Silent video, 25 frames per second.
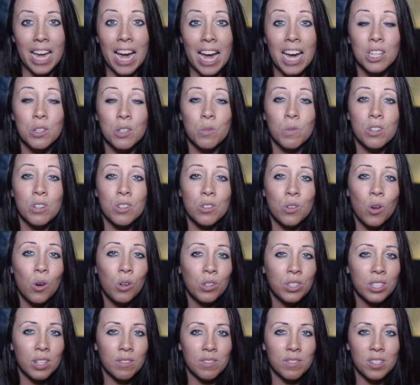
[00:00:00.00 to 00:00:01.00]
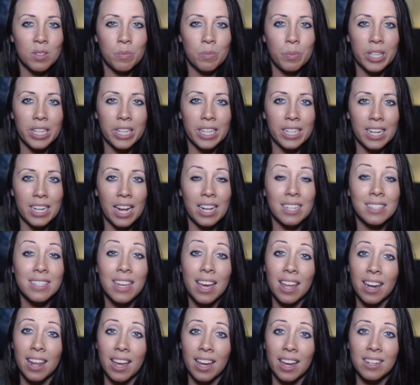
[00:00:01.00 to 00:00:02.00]
as a result of speaking at
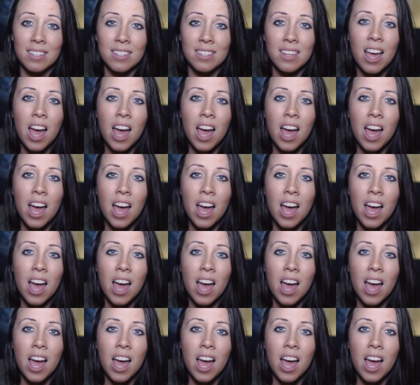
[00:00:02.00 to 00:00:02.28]
TEDx,